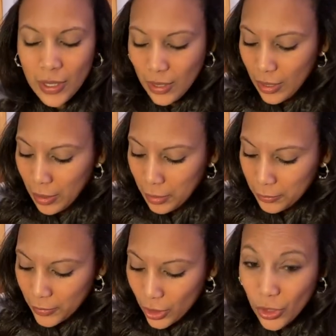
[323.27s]

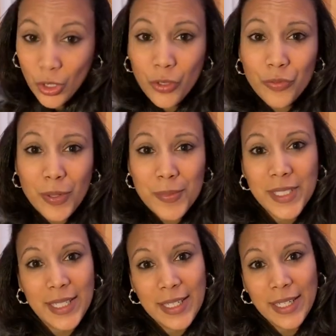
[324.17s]
learn from
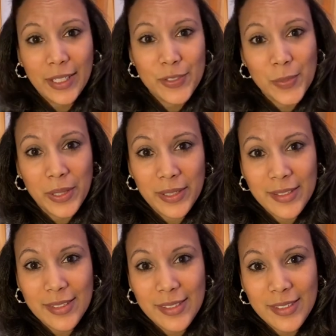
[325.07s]
dating
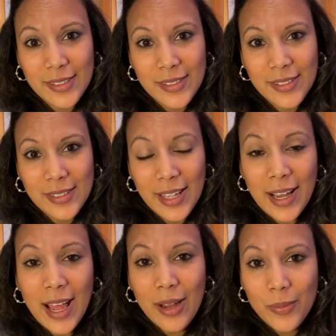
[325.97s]
experiences and
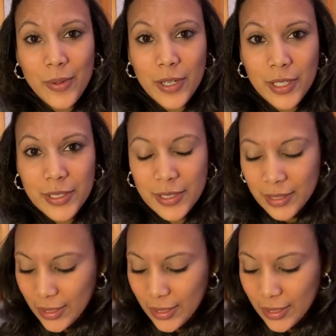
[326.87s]
how it works.